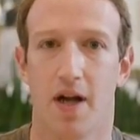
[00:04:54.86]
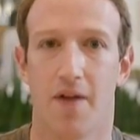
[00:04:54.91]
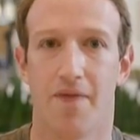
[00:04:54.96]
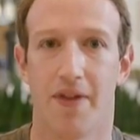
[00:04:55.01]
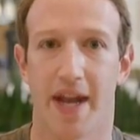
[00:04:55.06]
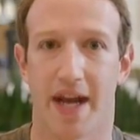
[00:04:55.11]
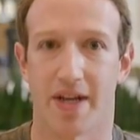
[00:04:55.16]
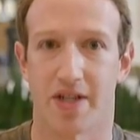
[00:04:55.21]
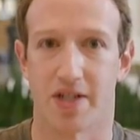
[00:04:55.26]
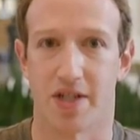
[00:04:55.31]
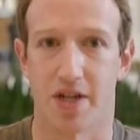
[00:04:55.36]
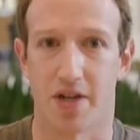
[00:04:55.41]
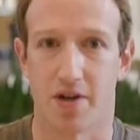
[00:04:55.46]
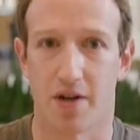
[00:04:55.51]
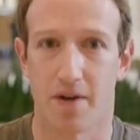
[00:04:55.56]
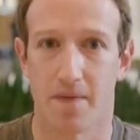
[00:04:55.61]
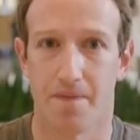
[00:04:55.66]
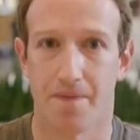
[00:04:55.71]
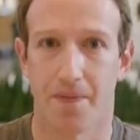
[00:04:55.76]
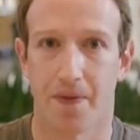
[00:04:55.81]
In the next
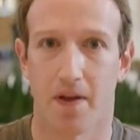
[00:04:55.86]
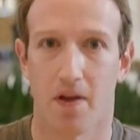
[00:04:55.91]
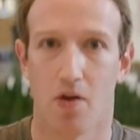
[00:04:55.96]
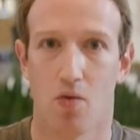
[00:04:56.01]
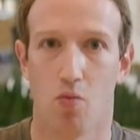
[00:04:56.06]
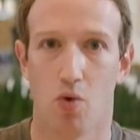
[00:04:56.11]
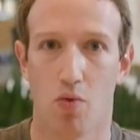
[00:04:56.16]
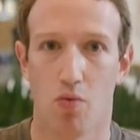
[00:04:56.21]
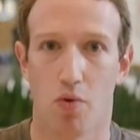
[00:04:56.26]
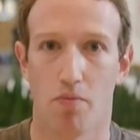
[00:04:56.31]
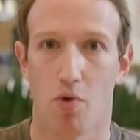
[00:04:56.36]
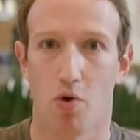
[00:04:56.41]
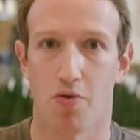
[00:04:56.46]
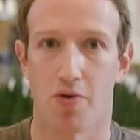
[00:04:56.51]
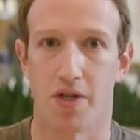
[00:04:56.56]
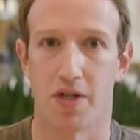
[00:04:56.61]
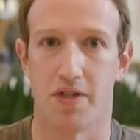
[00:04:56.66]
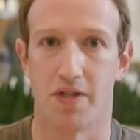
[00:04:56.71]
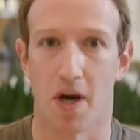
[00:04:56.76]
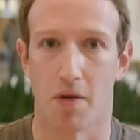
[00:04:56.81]
year, we will more
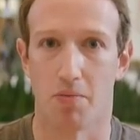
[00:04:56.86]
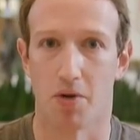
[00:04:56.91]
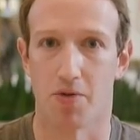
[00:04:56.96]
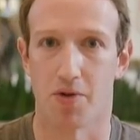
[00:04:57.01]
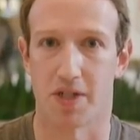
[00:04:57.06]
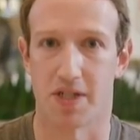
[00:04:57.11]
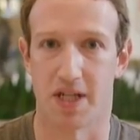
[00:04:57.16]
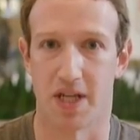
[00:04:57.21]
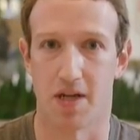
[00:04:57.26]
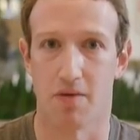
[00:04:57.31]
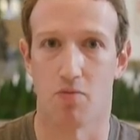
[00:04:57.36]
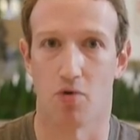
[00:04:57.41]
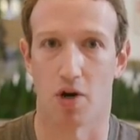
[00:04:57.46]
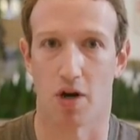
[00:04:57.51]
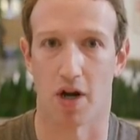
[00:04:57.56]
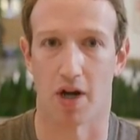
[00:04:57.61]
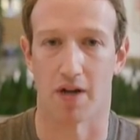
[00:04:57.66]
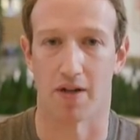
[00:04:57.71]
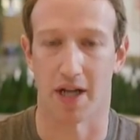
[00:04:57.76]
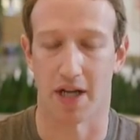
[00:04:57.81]
than double the team
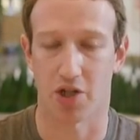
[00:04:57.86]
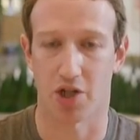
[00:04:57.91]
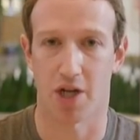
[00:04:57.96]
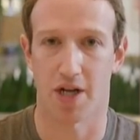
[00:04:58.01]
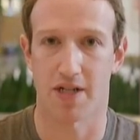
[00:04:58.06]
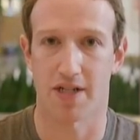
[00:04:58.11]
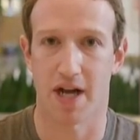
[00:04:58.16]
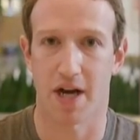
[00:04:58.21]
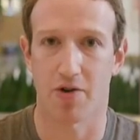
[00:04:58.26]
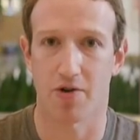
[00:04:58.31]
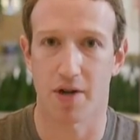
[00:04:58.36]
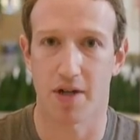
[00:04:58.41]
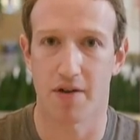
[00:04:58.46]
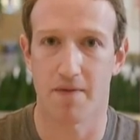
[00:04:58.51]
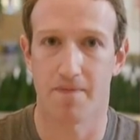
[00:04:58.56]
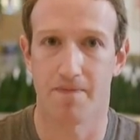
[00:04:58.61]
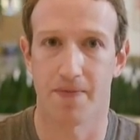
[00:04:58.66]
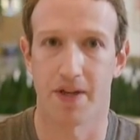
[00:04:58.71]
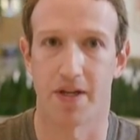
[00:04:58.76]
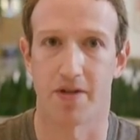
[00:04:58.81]
working on election
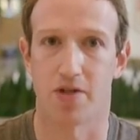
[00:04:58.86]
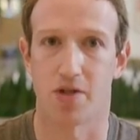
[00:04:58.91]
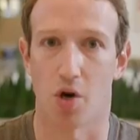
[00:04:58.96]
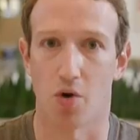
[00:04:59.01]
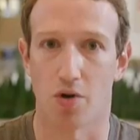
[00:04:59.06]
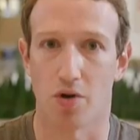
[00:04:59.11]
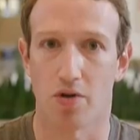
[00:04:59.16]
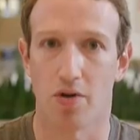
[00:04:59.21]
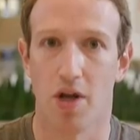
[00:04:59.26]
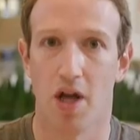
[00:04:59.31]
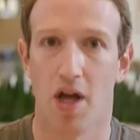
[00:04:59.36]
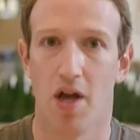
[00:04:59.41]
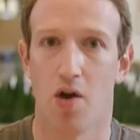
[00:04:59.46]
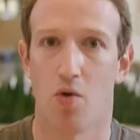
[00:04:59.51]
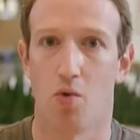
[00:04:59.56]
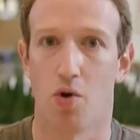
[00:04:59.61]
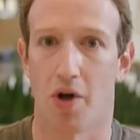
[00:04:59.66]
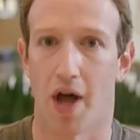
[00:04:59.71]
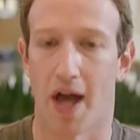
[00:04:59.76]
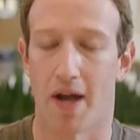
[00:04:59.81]
integrity. In total,
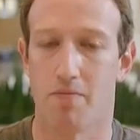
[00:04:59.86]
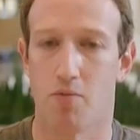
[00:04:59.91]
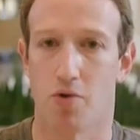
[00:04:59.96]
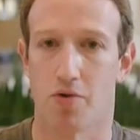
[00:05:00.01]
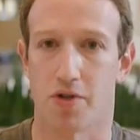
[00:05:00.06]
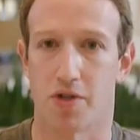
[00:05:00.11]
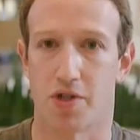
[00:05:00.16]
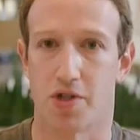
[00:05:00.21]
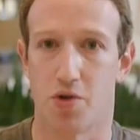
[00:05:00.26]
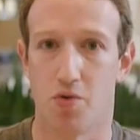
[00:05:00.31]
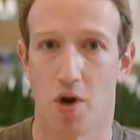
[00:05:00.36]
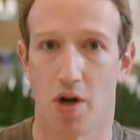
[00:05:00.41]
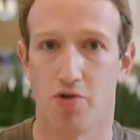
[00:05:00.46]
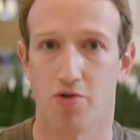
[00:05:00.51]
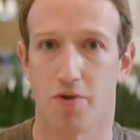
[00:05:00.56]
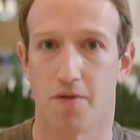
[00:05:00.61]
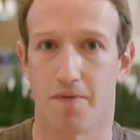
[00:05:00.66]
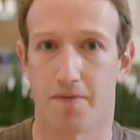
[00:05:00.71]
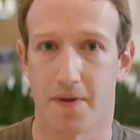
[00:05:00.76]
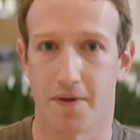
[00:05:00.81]
We'll add more than
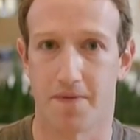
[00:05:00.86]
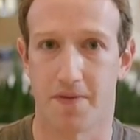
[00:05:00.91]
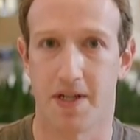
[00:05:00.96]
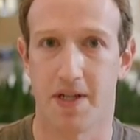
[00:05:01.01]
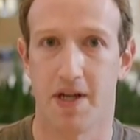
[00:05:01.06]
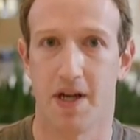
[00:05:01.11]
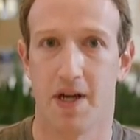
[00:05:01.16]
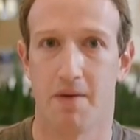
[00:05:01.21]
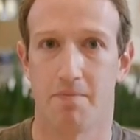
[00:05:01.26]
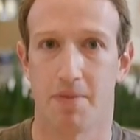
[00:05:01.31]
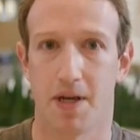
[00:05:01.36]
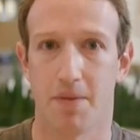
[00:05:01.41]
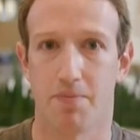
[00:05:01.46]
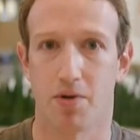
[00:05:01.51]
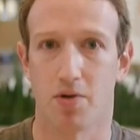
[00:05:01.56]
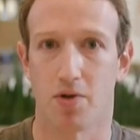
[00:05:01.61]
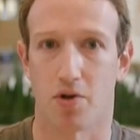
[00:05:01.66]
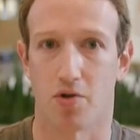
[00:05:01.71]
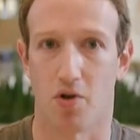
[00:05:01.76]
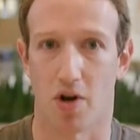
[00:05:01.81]
250
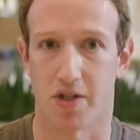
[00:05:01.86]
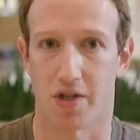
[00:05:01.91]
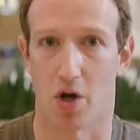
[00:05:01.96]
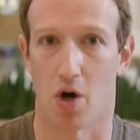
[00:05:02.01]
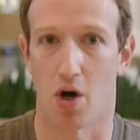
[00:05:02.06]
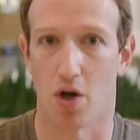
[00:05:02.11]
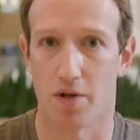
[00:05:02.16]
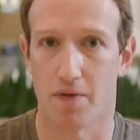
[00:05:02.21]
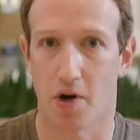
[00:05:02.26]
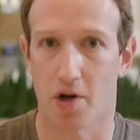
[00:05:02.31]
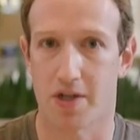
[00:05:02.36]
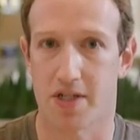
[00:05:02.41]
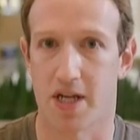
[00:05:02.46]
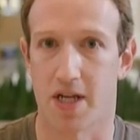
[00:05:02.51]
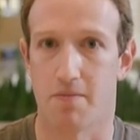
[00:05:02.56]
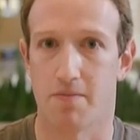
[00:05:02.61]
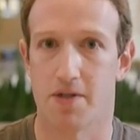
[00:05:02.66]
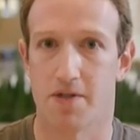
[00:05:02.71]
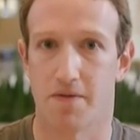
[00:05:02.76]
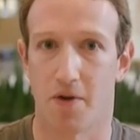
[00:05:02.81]
people across all of our
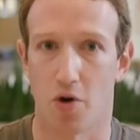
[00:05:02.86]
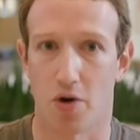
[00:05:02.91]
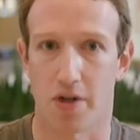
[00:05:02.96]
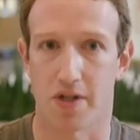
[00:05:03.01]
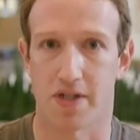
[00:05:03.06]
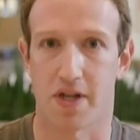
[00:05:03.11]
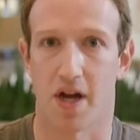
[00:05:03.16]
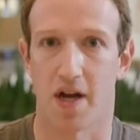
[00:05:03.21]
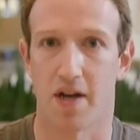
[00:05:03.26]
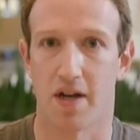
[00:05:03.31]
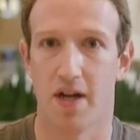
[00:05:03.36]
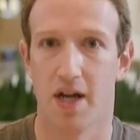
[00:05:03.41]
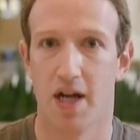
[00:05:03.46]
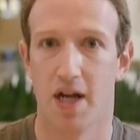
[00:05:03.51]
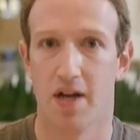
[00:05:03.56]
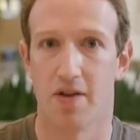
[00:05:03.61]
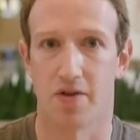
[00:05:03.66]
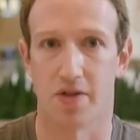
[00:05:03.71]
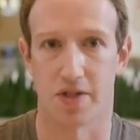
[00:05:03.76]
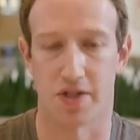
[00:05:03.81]
teams focused on
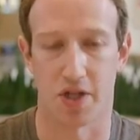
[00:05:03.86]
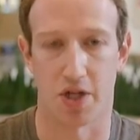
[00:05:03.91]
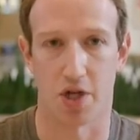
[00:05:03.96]
the